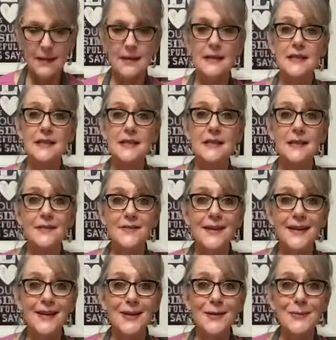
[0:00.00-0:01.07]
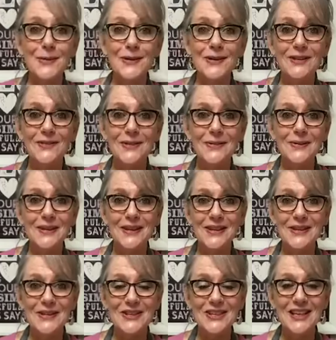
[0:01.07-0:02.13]
It's still available if you want to
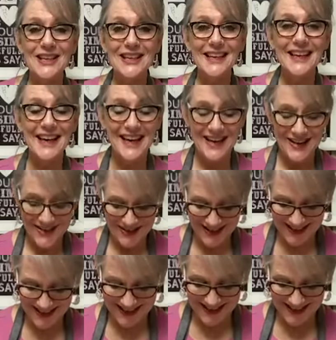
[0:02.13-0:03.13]
go check it out.